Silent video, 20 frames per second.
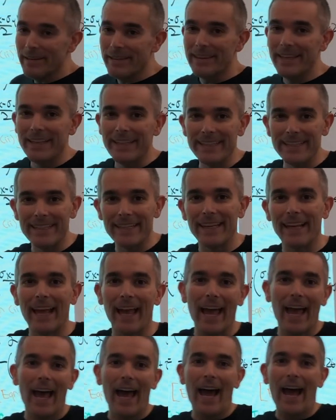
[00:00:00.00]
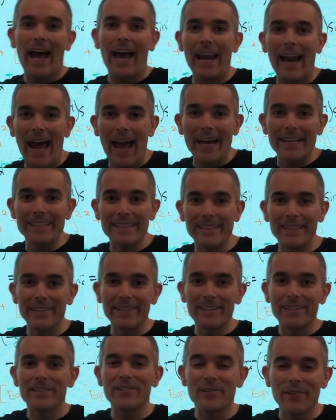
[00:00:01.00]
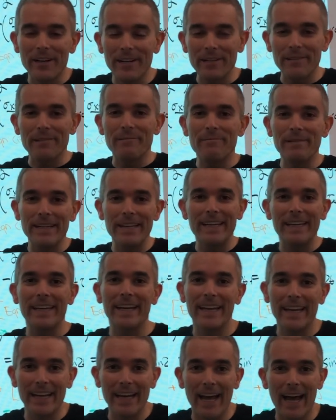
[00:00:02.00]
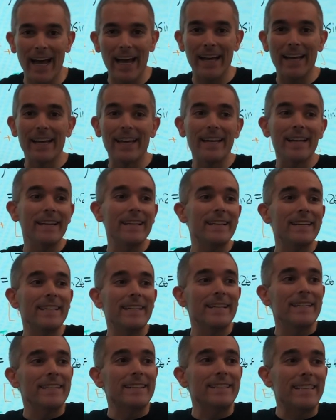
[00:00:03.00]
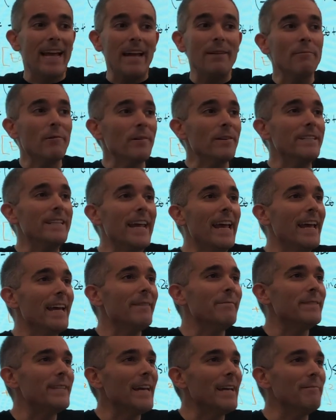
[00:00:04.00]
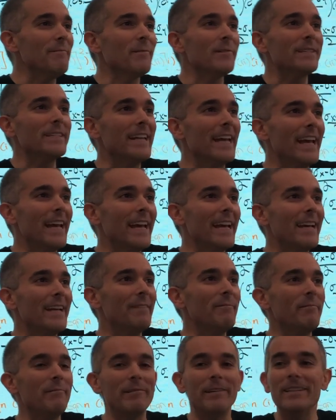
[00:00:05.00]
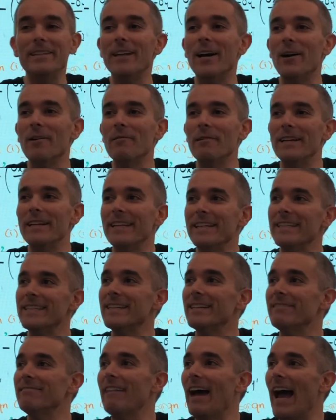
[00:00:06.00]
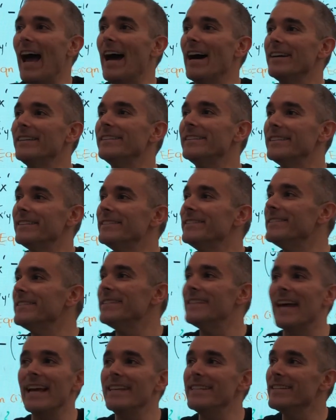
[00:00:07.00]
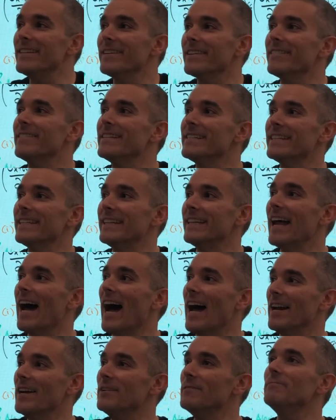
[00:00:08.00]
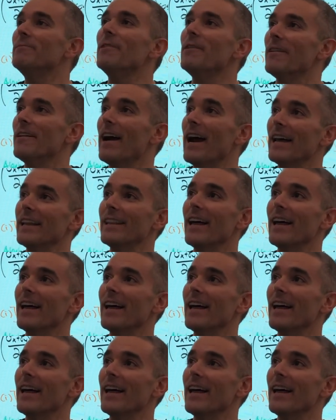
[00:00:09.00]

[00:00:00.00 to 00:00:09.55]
with this, I'd ask you to join with me and uh, say Mohr's name, say Mohr's name when no one is around you. Say Sir Christian Otto Mohr, I